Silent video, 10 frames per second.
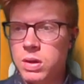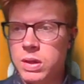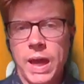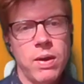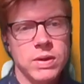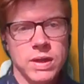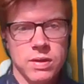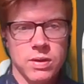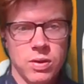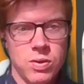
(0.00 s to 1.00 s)

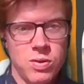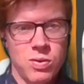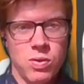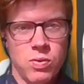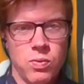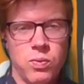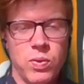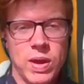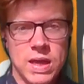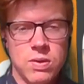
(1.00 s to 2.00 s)
Nowadays though,
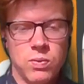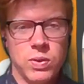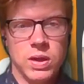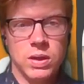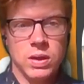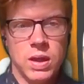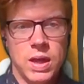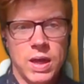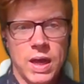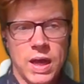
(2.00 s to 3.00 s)
we will
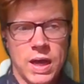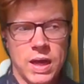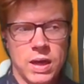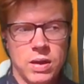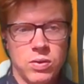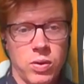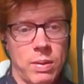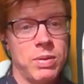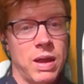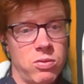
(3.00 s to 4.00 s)

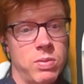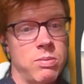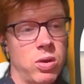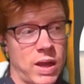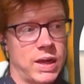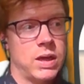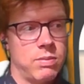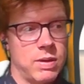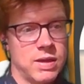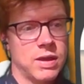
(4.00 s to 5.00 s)
or a plant will be more likely
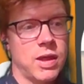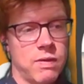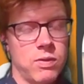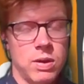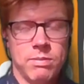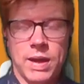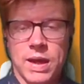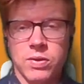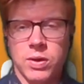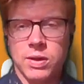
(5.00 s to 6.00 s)
to be successful and
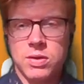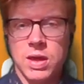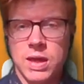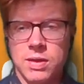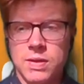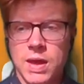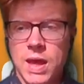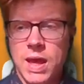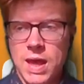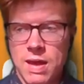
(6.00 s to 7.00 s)
pass on its genes
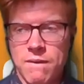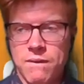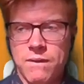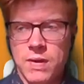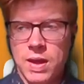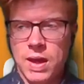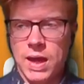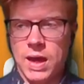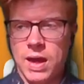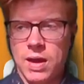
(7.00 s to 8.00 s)
if
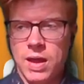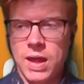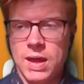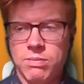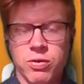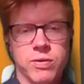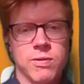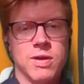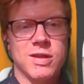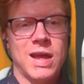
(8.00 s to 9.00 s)
it
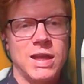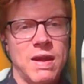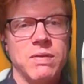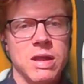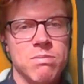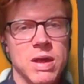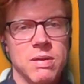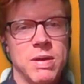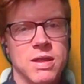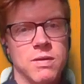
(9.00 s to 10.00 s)
produces a lovely
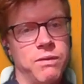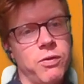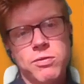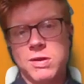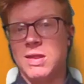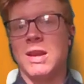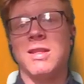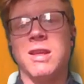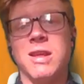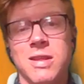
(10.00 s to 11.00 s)
big piece of fruit that
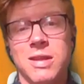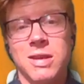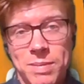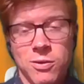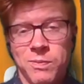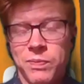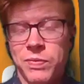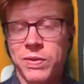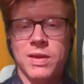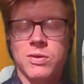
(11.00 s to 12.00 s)
is easy to peel.
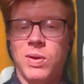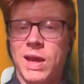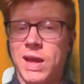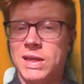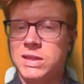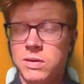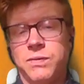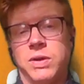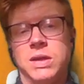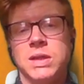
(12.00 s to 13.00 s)
And that's quite a
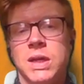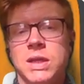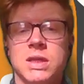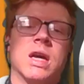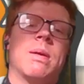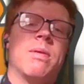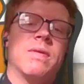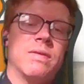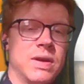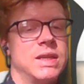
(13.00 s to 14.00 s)
different type
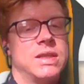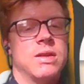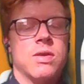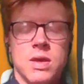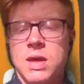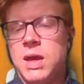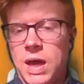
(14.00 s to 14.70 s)
of advantage.